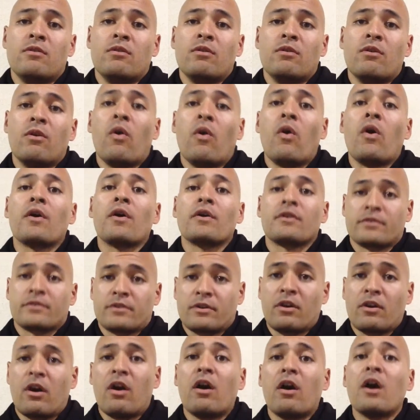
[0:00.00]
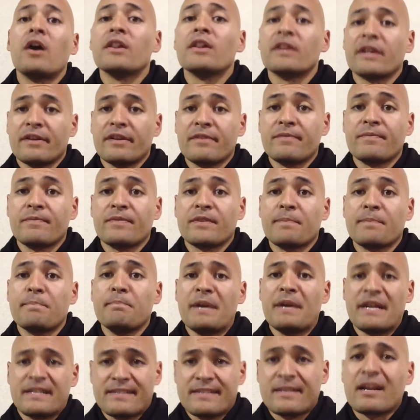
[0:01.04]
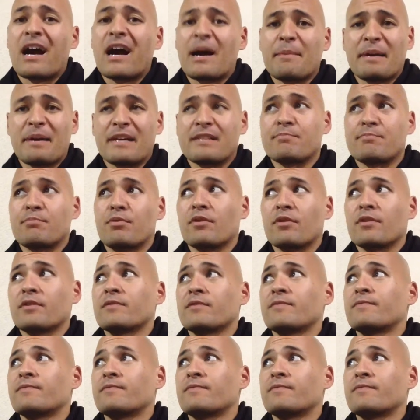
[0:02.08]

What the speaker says: or call it mixed combat sport.